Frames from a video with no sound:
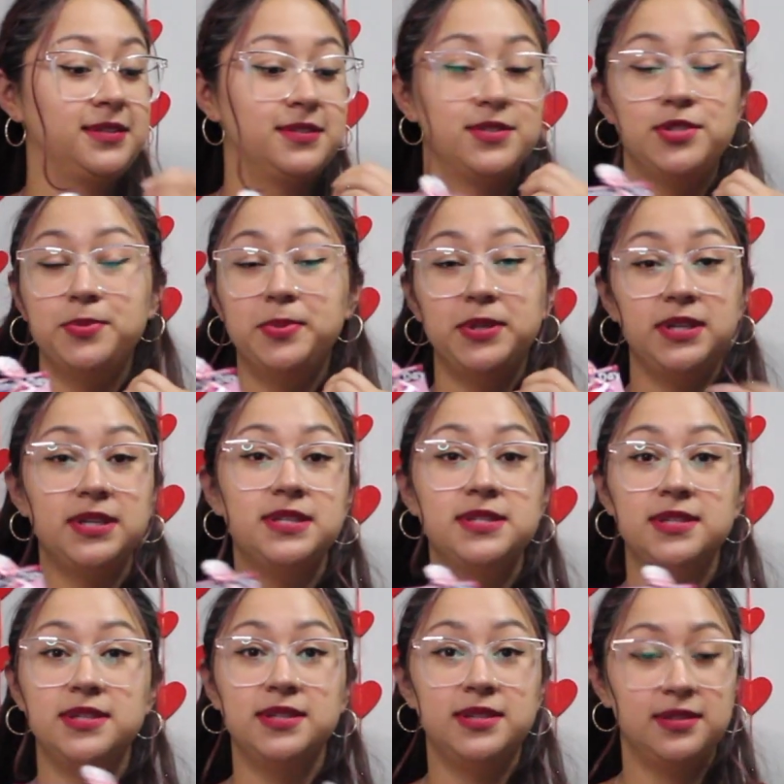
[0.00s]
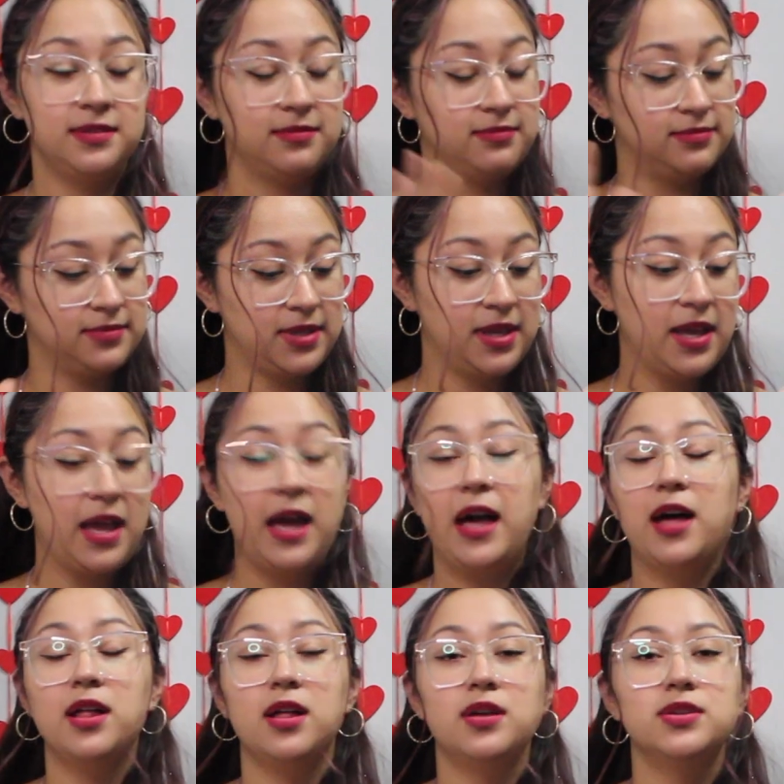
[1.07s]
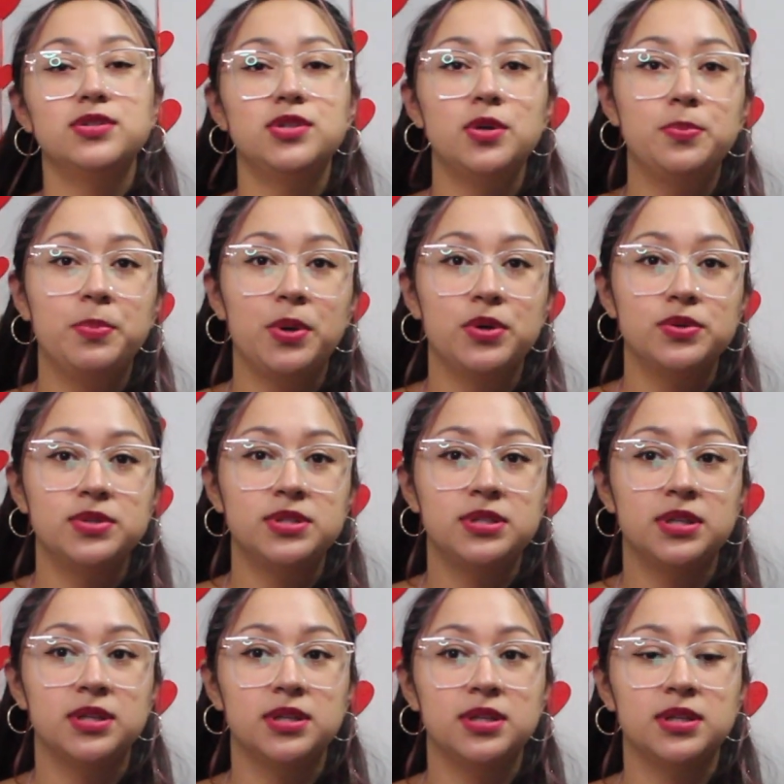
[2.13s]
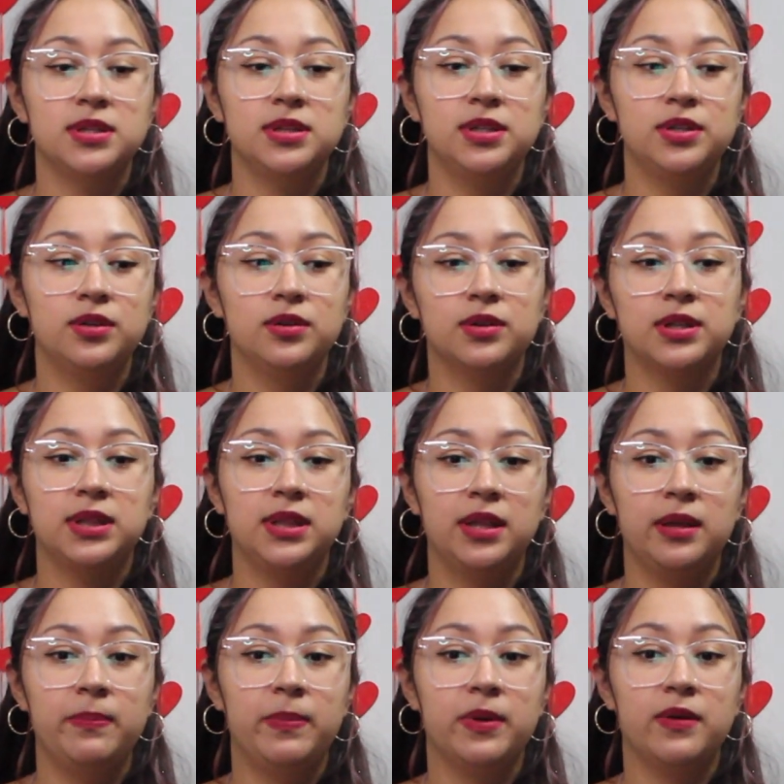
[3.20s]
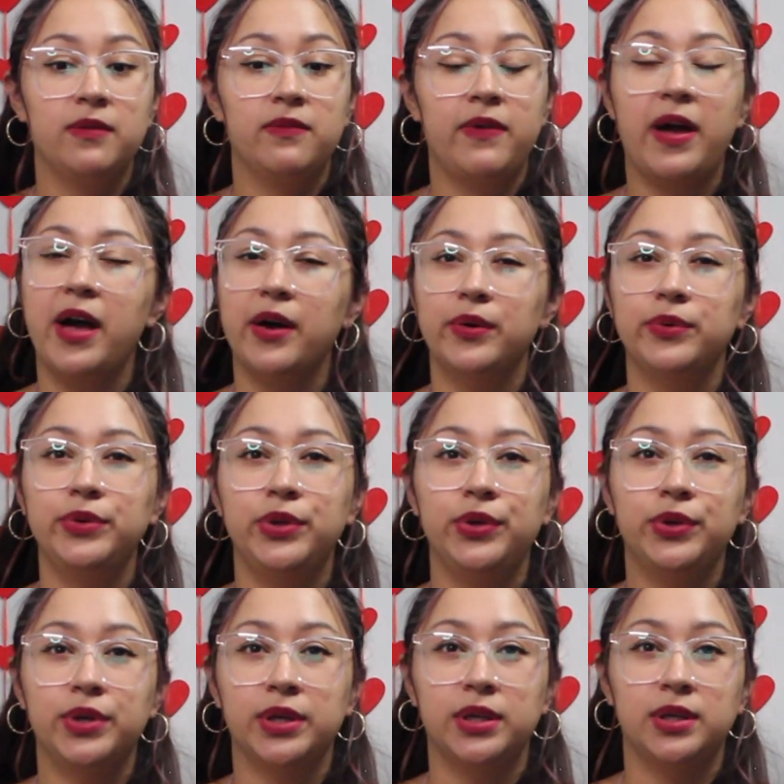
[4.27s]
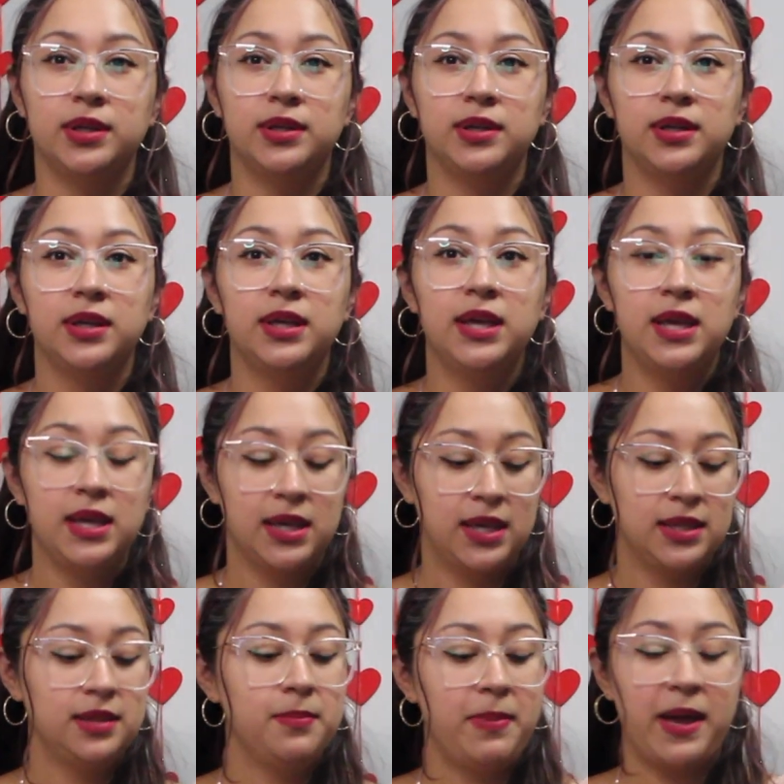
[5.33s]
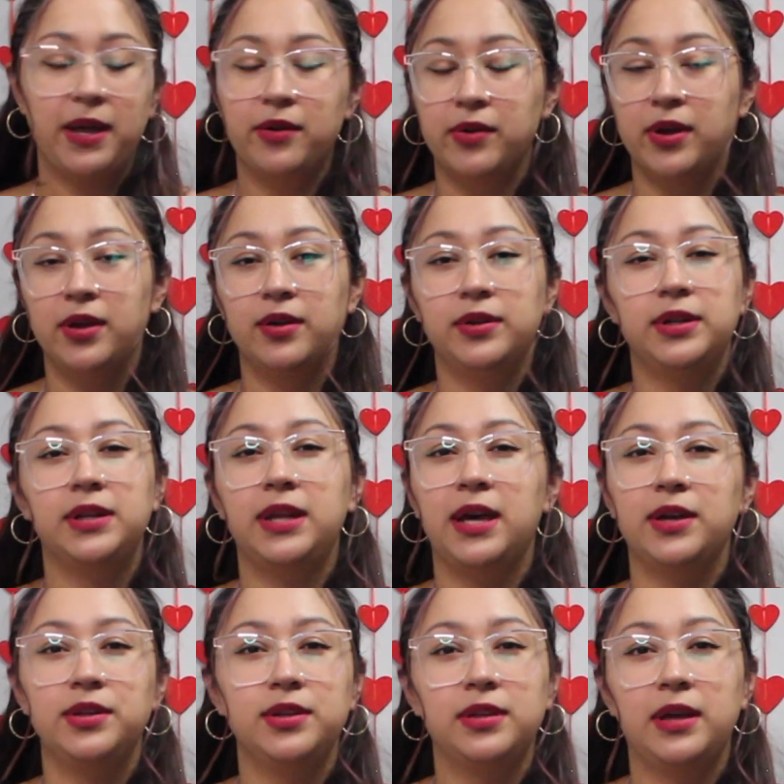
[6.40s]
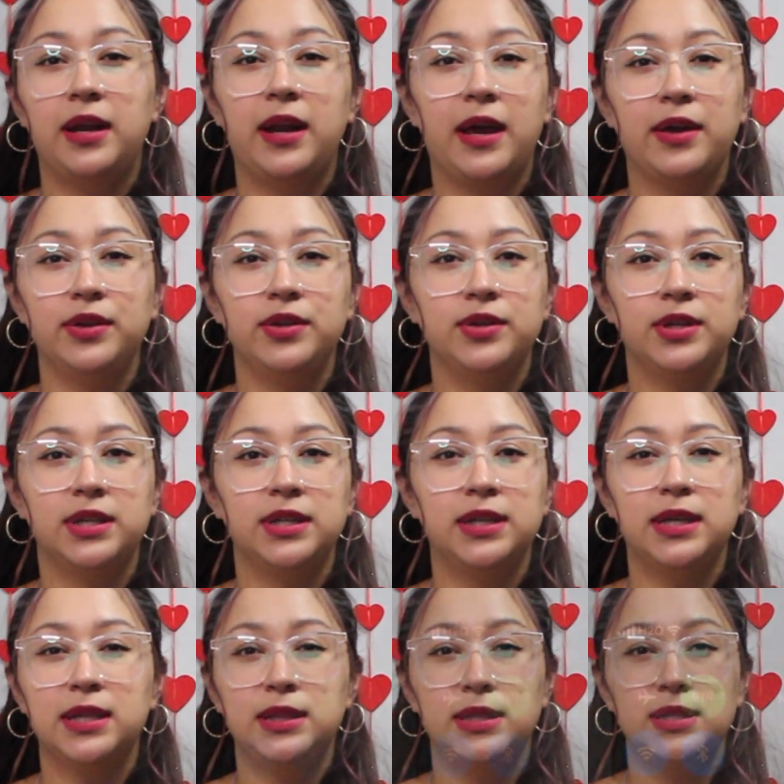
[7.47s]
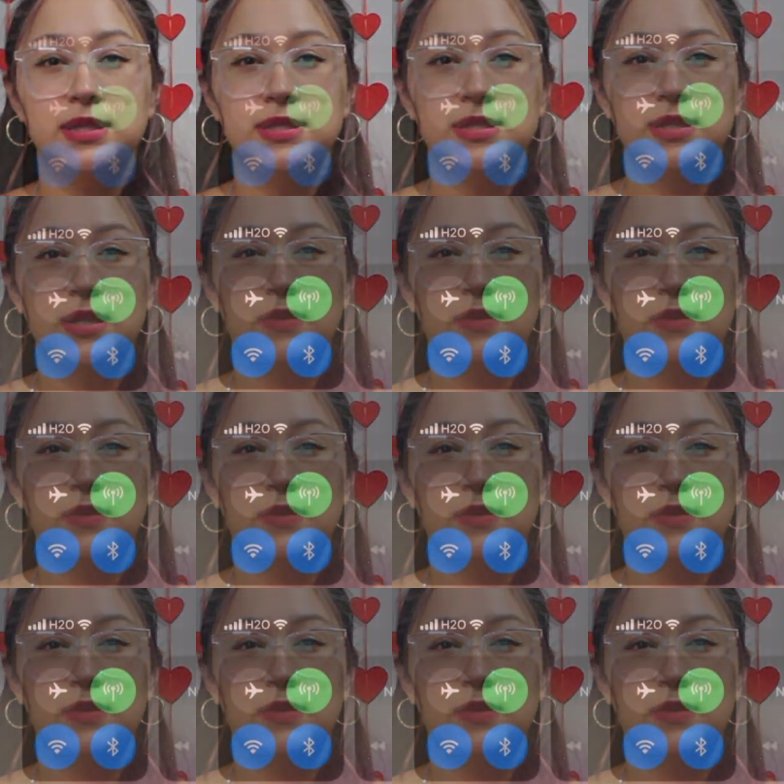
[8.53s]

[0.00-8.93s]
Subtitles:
super easy. I'll also post a little clip of how you can get the background and how you can get these and